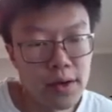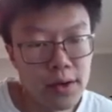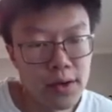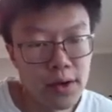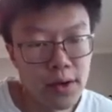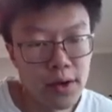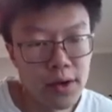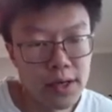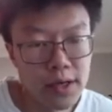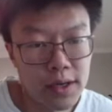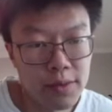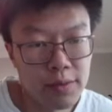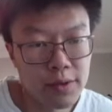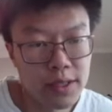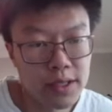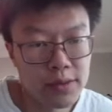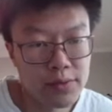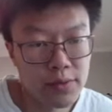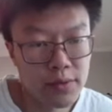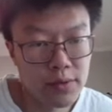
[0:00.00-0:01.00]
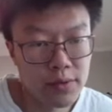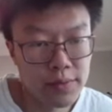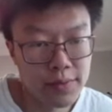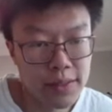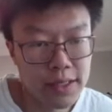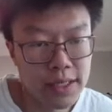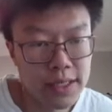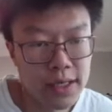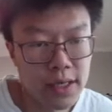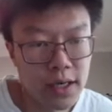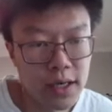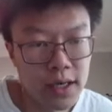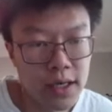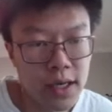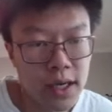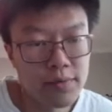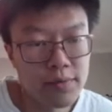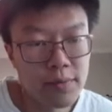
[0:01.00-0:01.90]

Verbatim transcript: current number that we're repeating on,